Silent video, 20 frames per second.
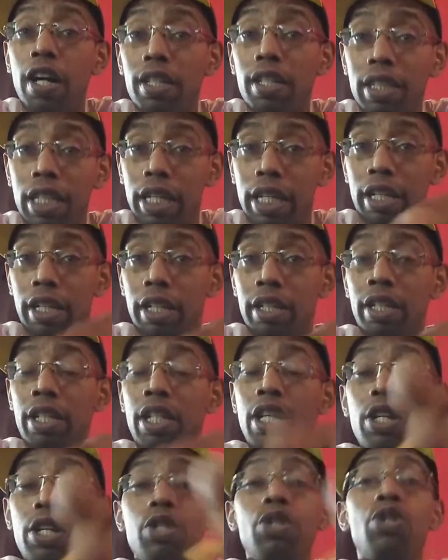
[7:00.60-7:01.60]
nigga.
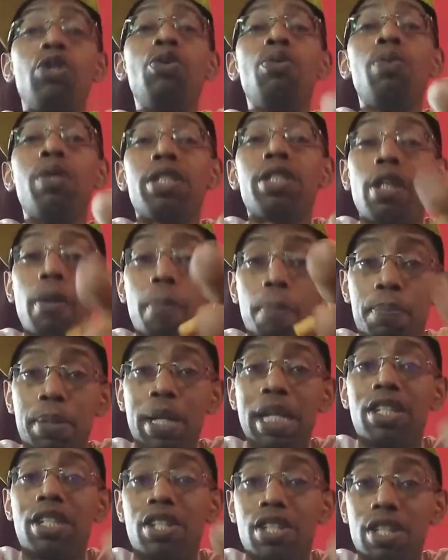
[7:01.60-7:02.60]
You was a
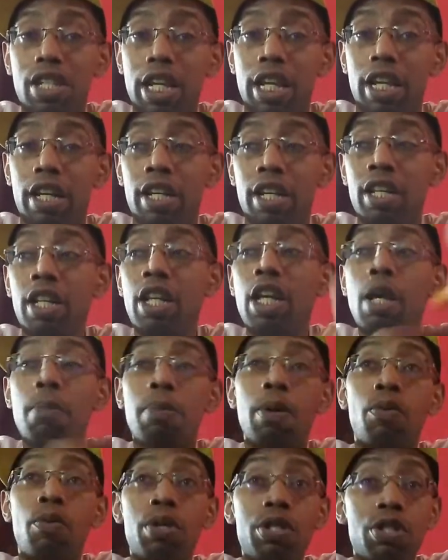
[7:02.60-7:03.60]
bitch nigga.
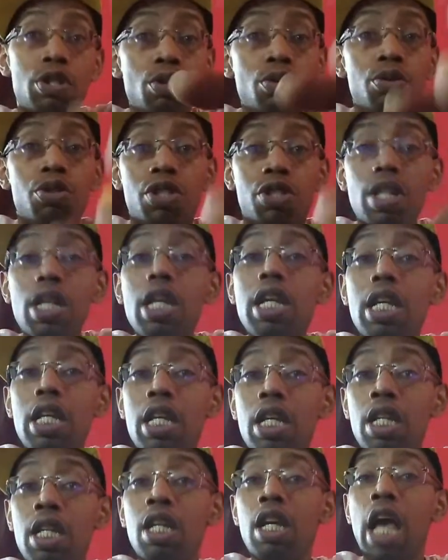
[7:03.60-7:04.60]
But when you
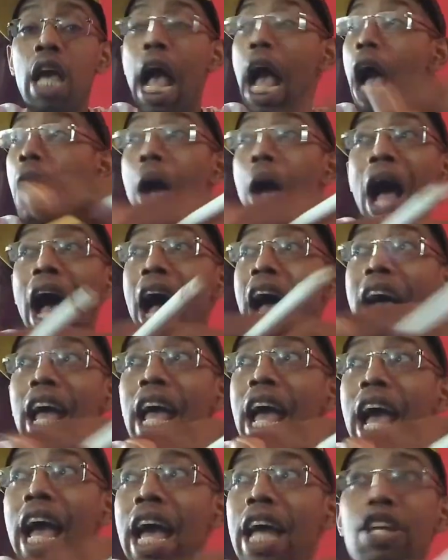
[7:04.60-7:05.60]
see how I
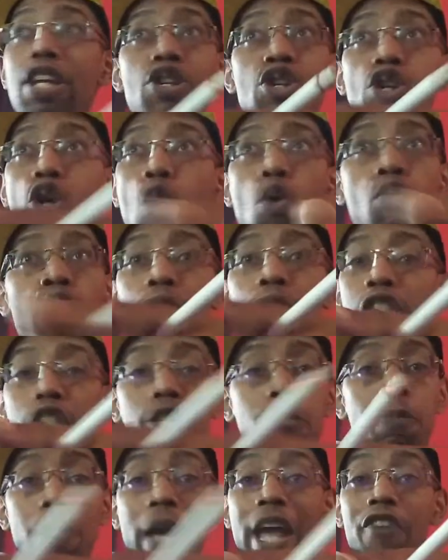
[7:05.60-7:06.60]
had no
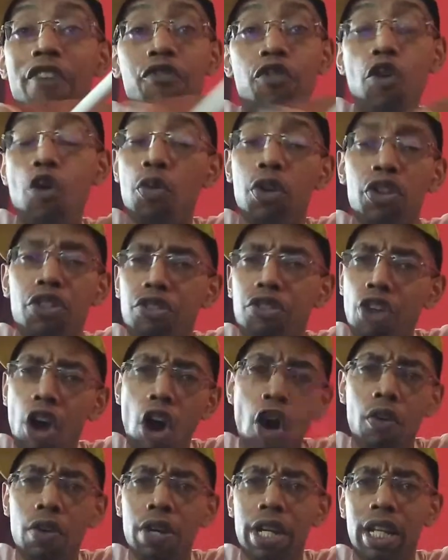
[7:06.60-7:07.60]
respect for
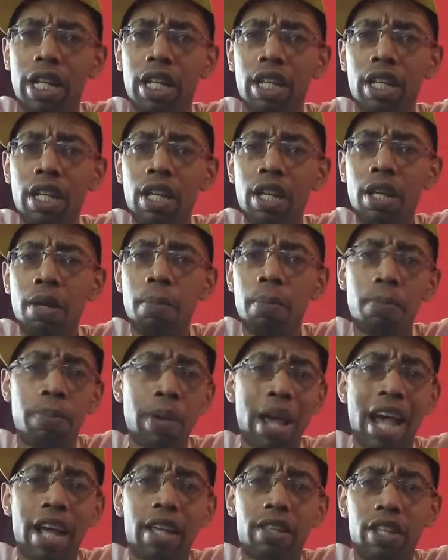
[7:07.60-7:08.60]
authority
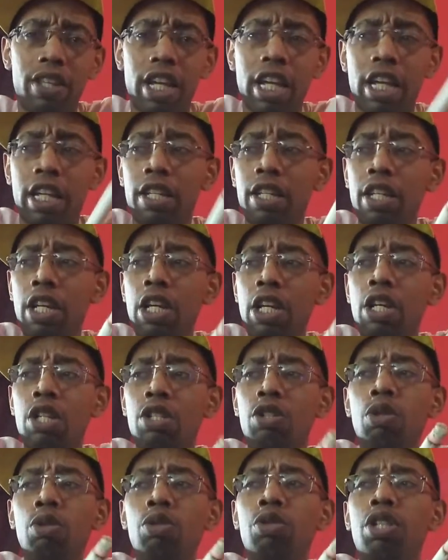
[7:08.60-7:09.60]
back then,
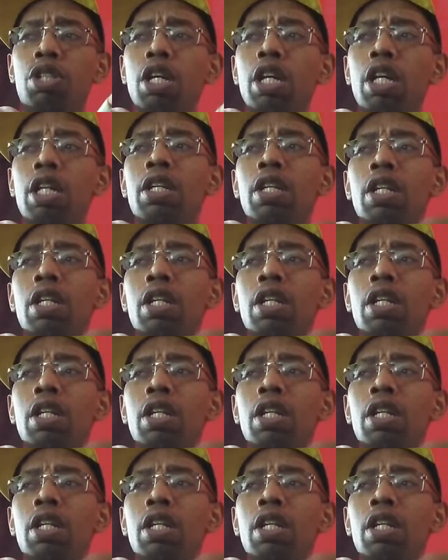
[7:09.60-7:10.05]
you should